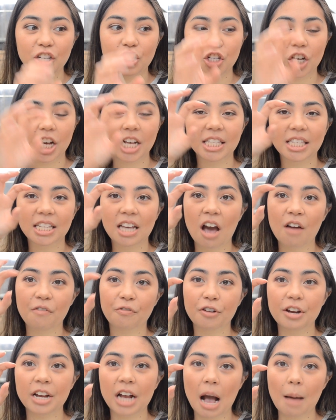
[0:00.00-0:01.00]
just
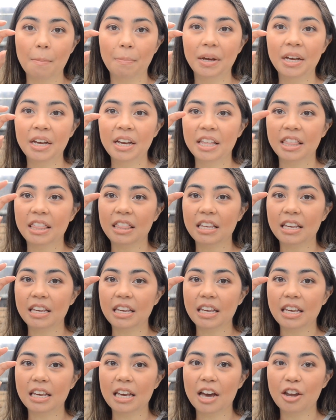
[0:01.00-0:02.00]
covering up
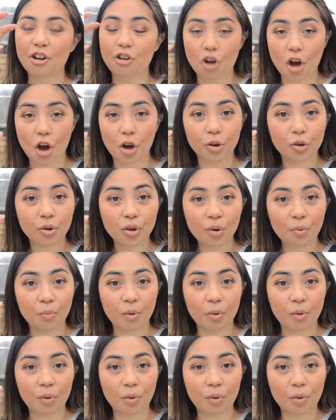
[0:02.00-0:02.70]
the node